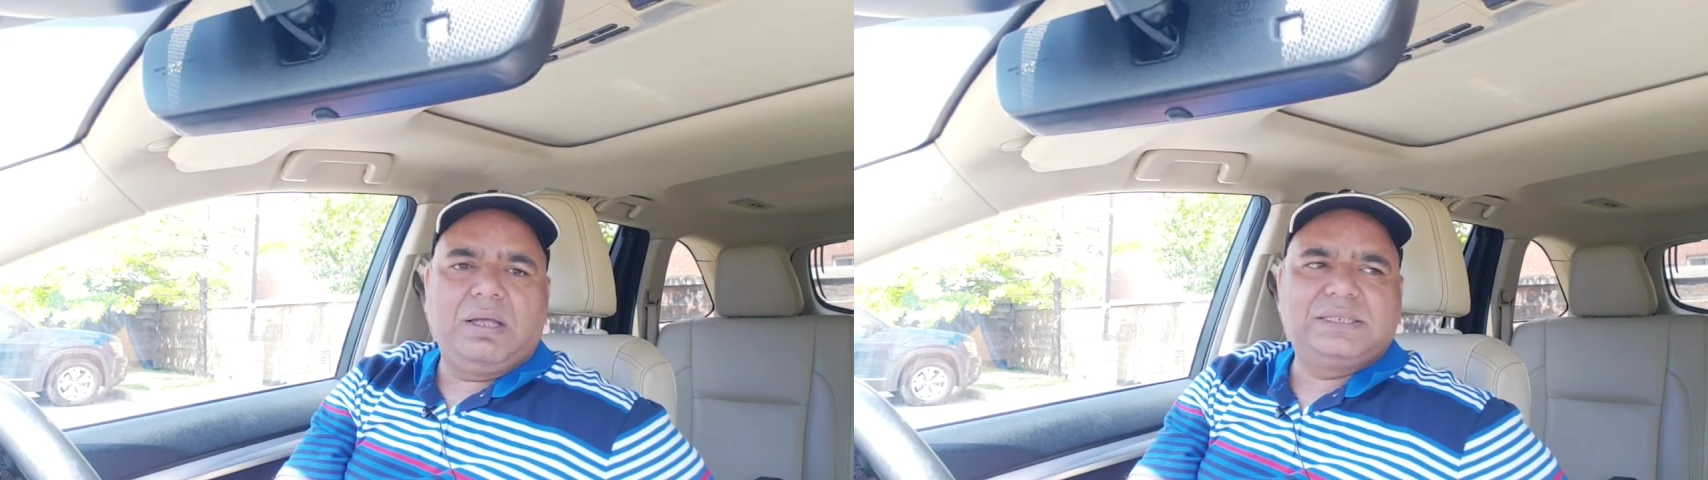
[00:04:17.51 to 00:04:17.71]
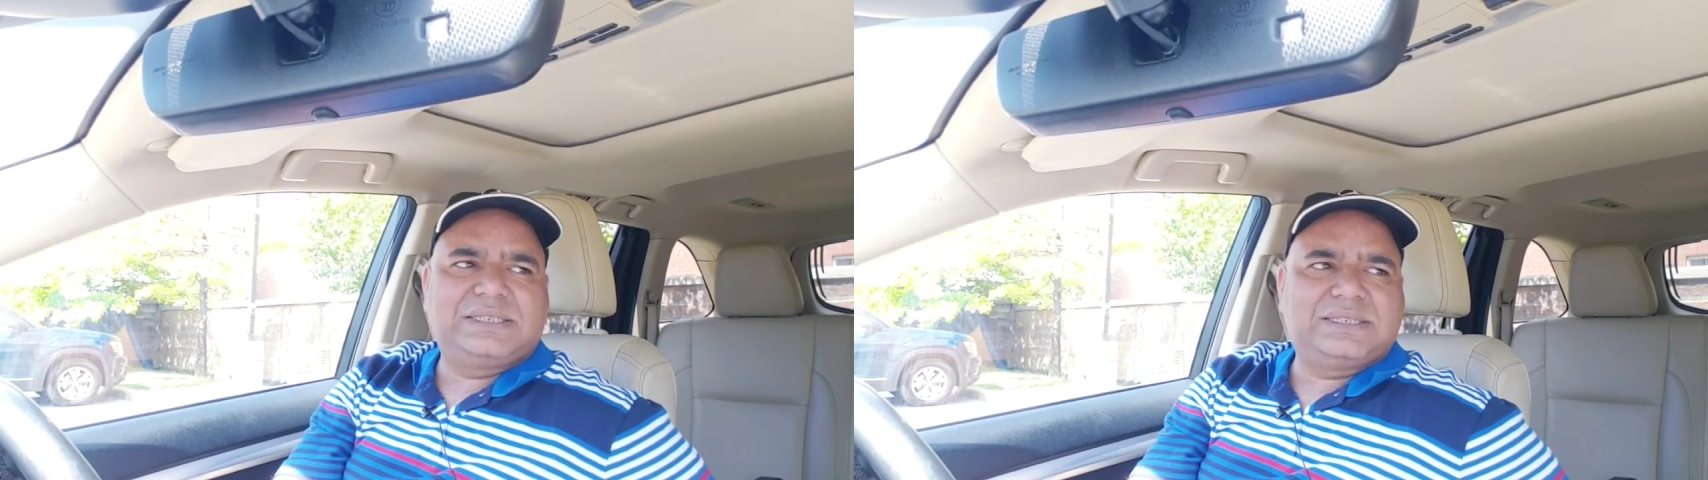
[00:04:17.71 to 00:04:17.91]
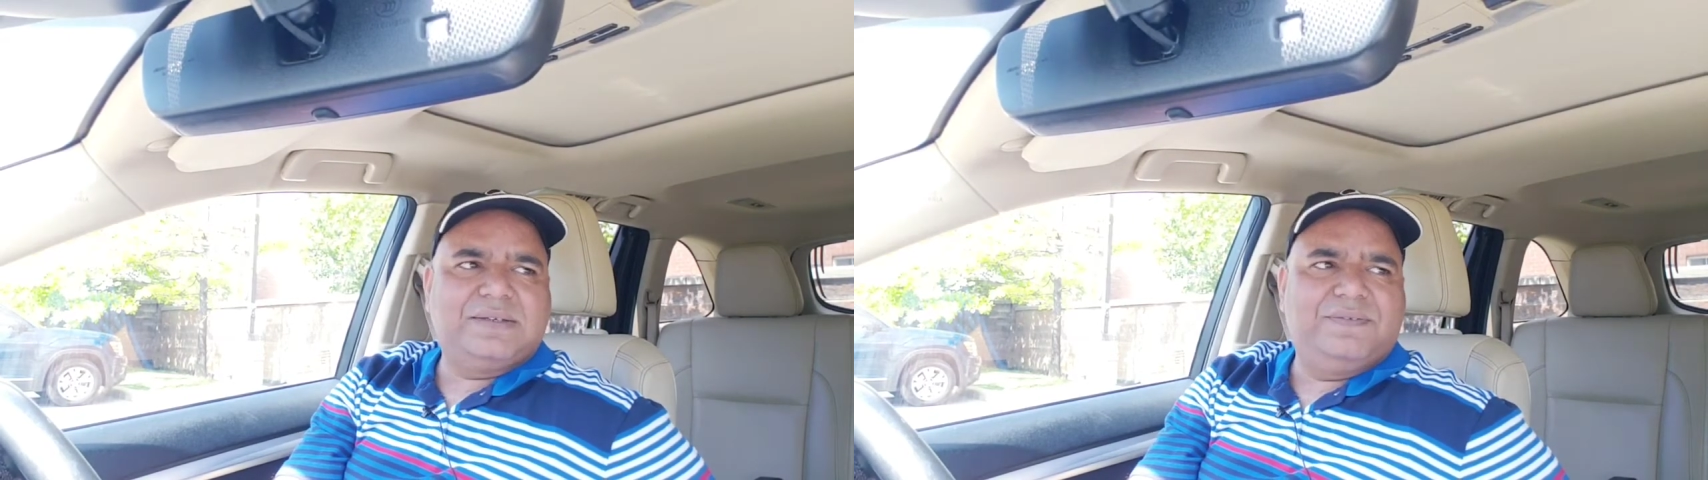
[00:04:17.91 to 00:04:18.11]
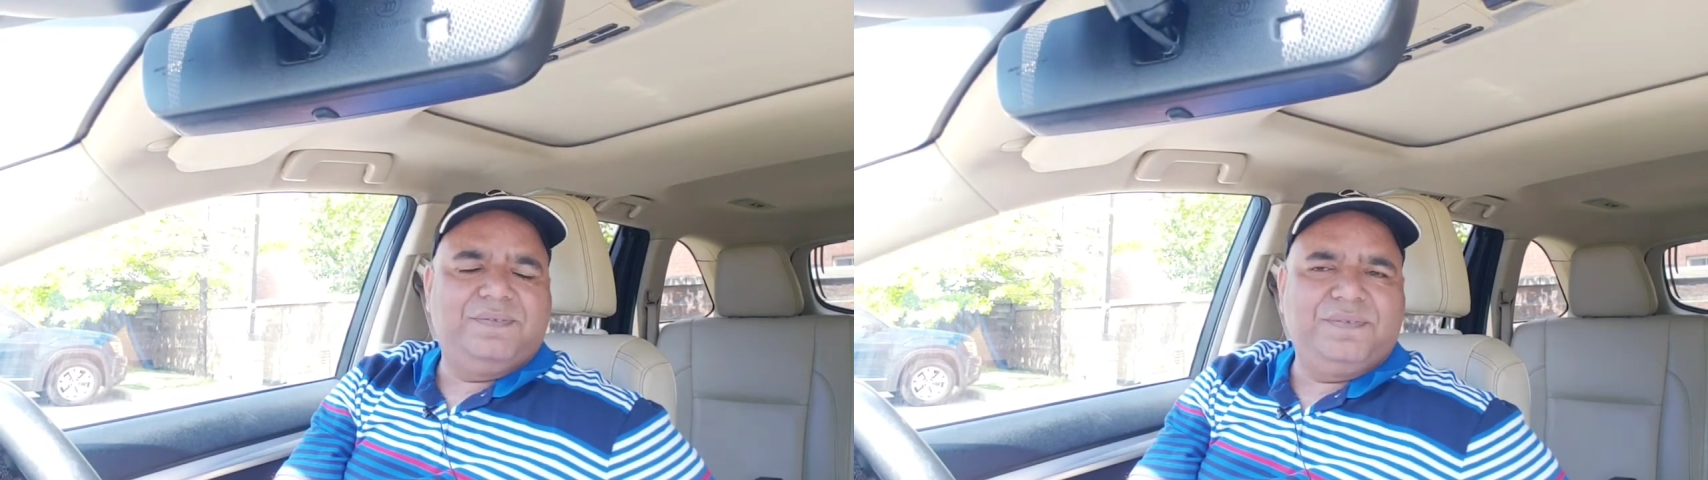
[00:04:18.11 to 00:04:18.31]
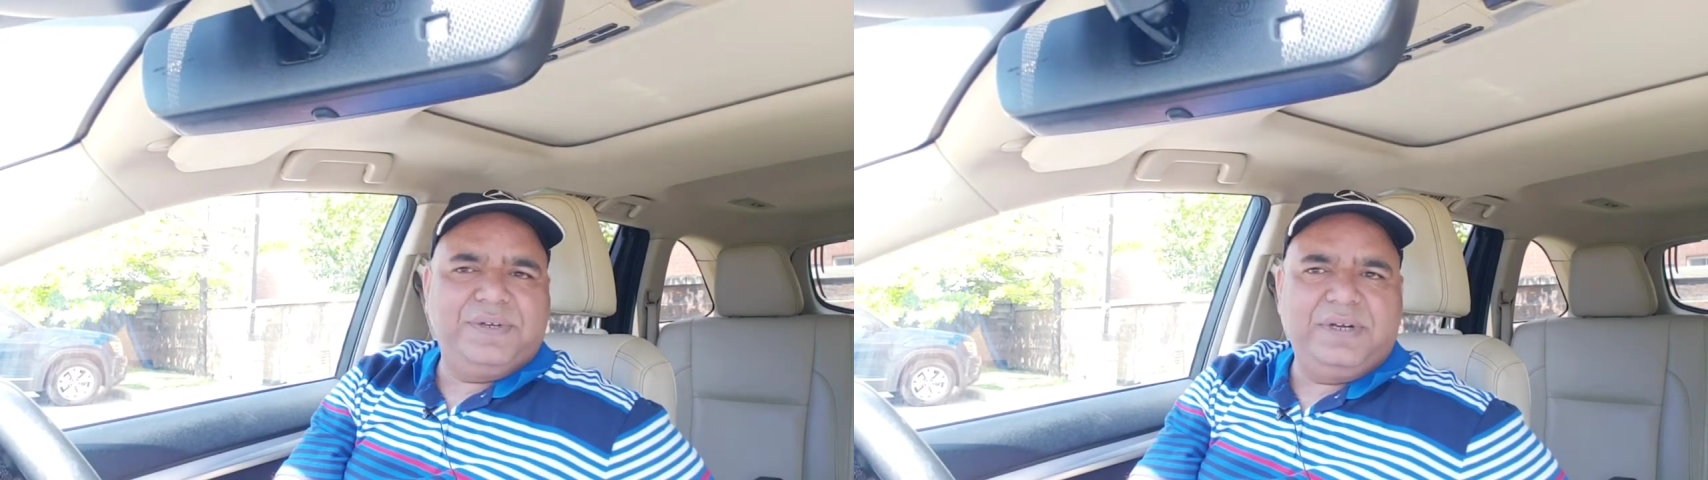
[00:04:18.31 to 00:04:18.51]
It's
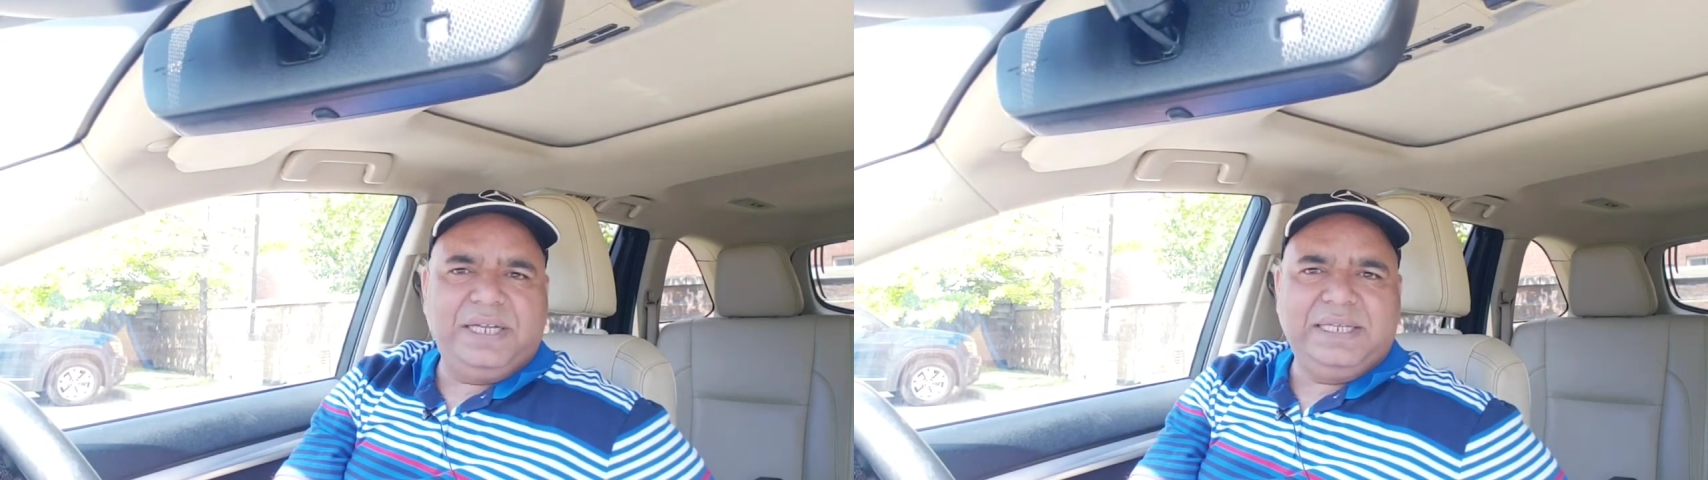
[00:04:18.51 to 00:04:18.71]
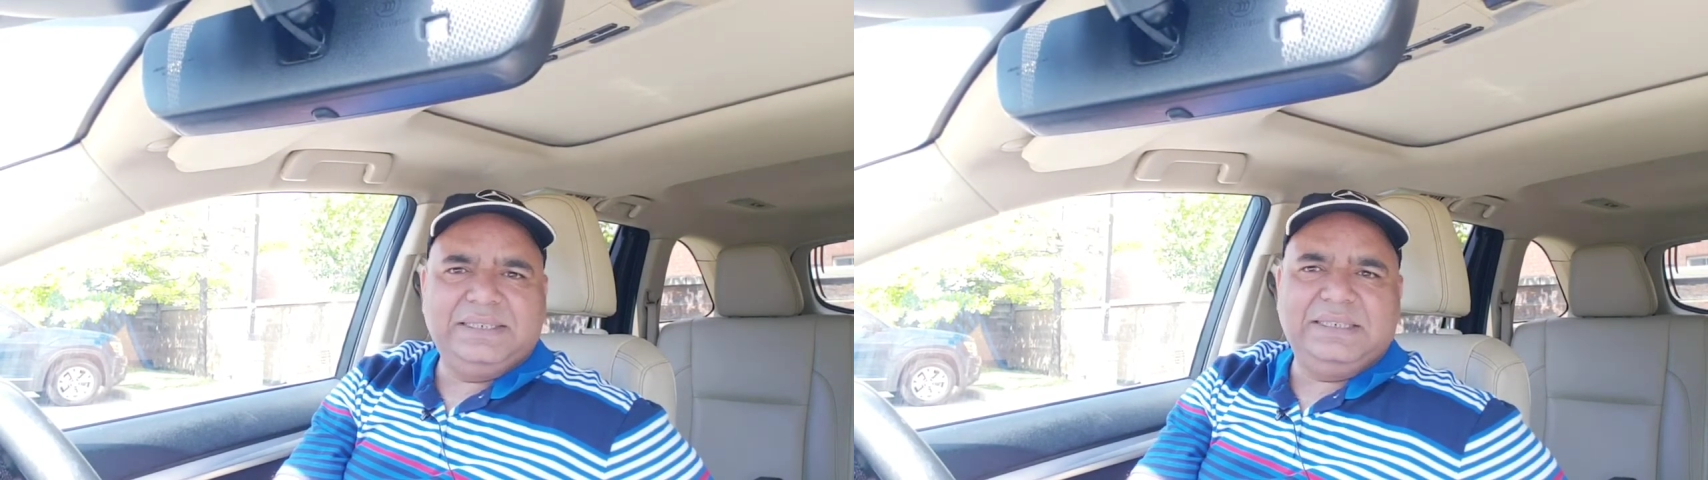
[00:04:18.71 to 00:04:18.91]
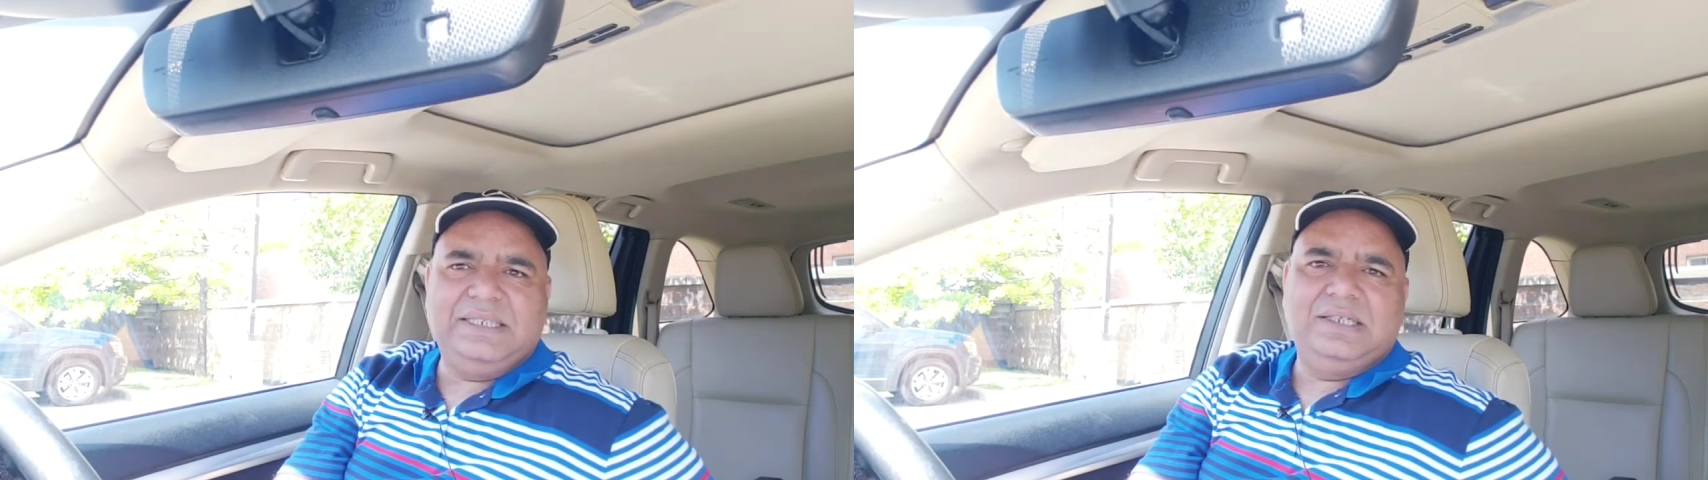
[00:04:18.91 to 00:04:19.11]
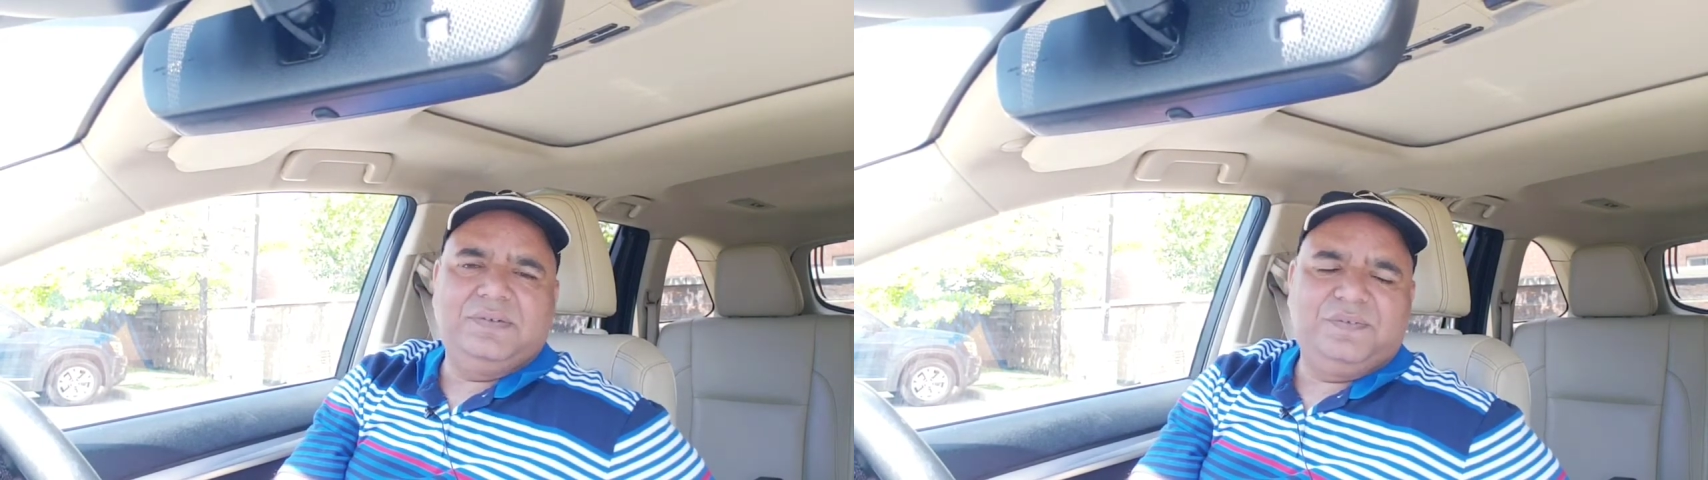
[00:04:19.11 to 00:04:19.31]
very easy,